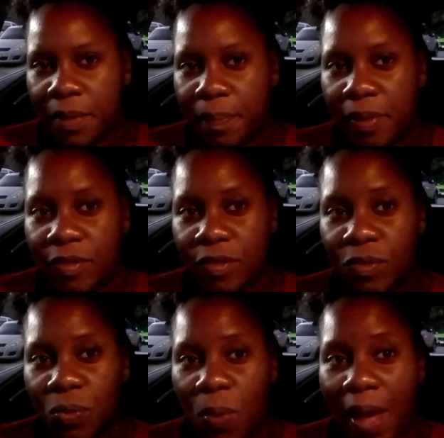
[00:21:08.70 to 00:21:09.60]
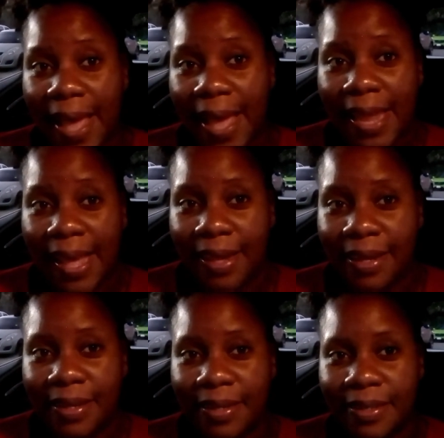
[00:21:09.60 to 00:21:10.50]
persons who I like
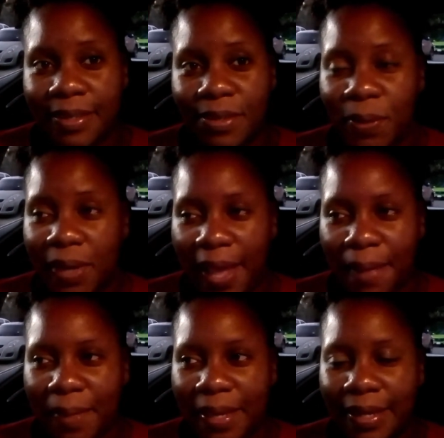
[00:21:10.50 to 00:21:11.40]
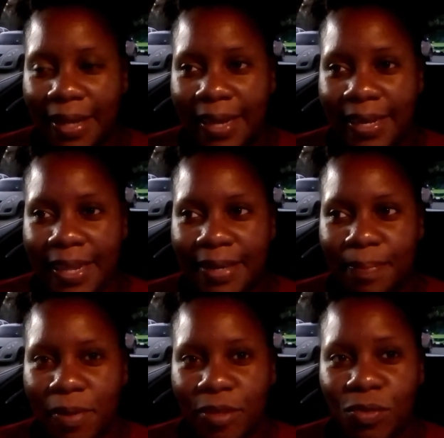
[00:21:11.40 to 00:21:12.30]
don't like me, and then
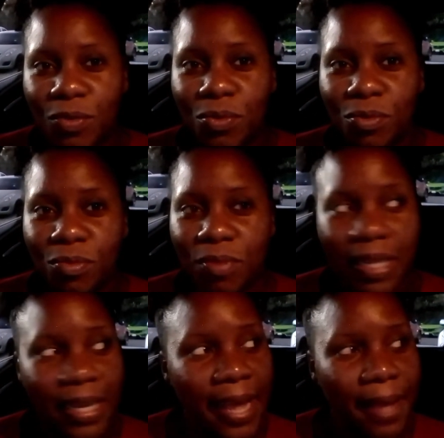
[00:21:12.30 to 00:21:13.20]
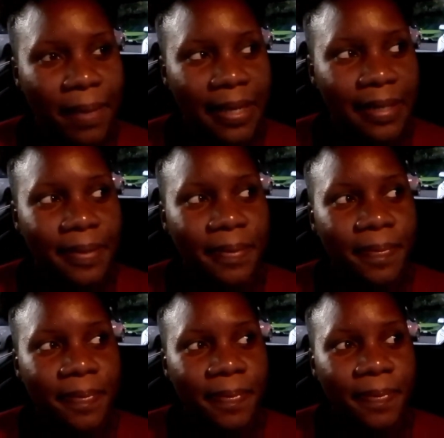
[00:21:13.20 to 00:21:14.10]
persons who really like me,
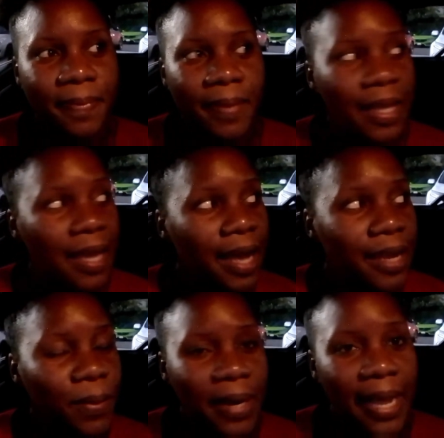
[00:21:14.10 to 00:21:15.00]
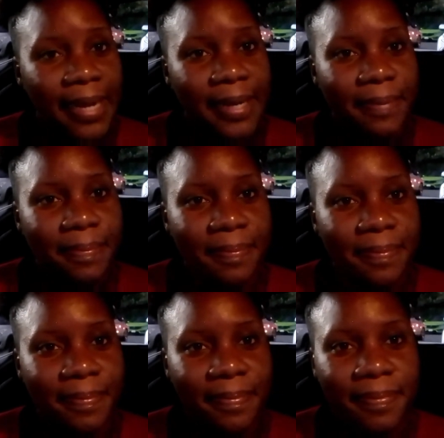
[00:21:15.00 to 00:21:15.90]
I don't like them.
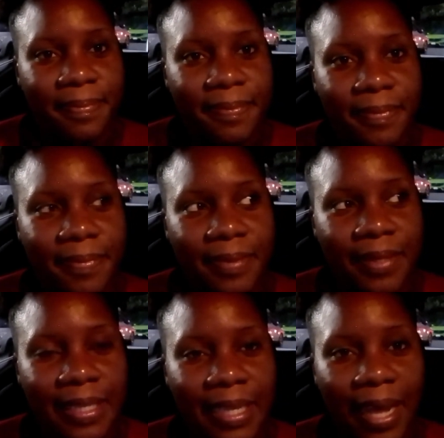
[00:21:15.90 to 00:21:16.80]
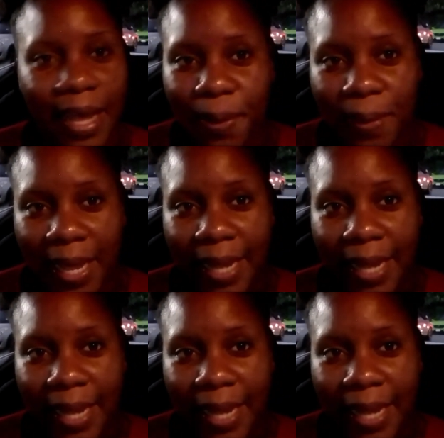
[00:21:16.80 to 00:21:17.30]
And I don't